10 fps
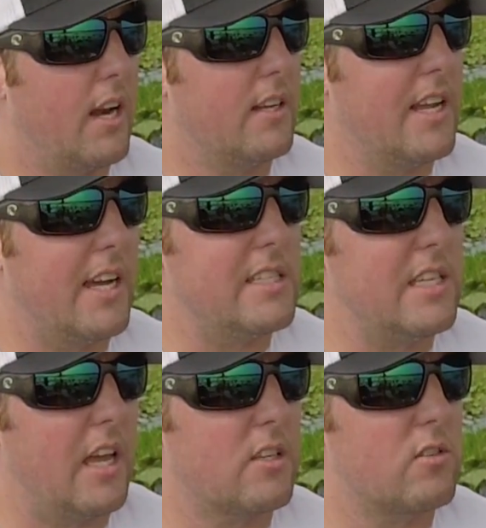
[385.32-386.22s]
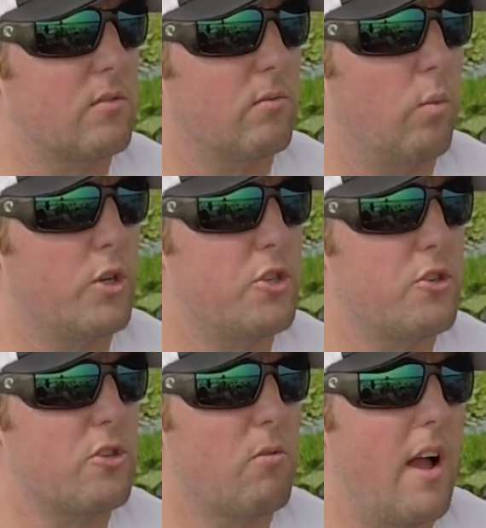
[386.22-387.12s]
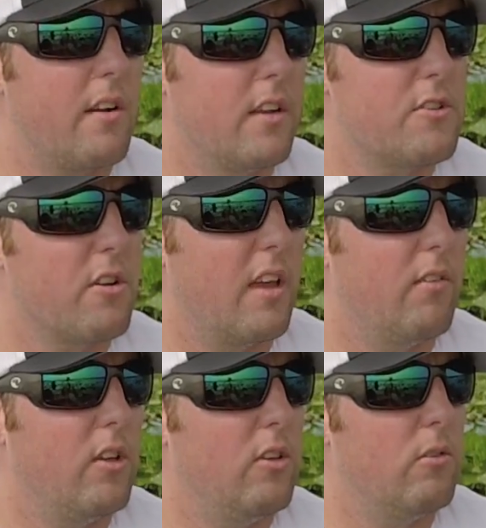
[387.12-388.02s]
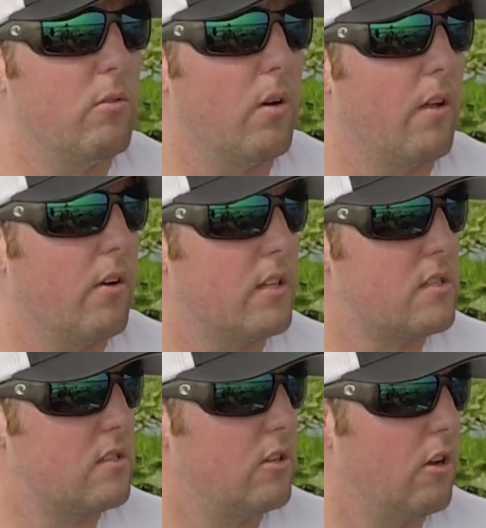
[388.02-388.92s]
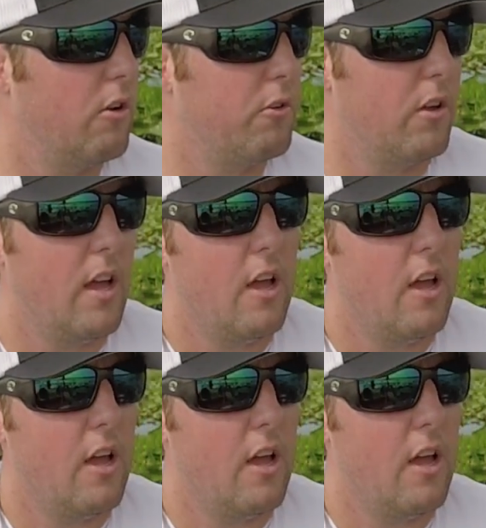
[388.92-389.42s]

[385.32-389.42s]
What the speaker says: of dissect what your surroundings are giving you, whether it's, you know,